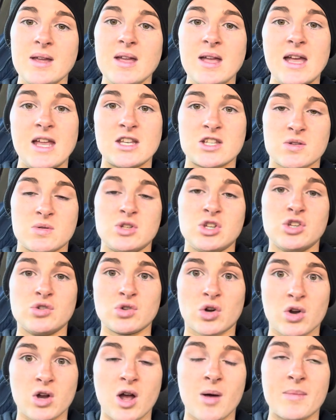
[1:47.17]
into a new
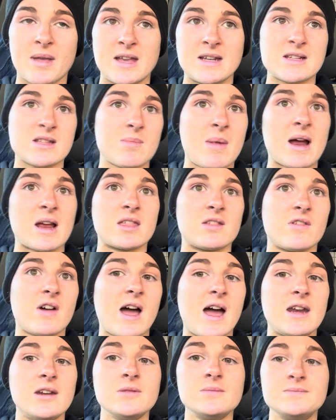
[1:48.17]
dog coming into the back of the
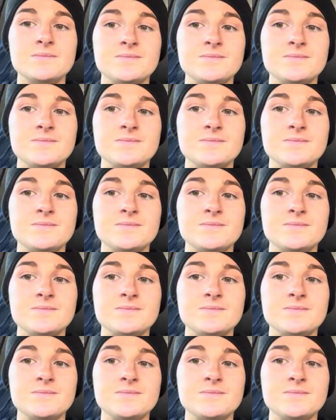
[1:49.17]
van.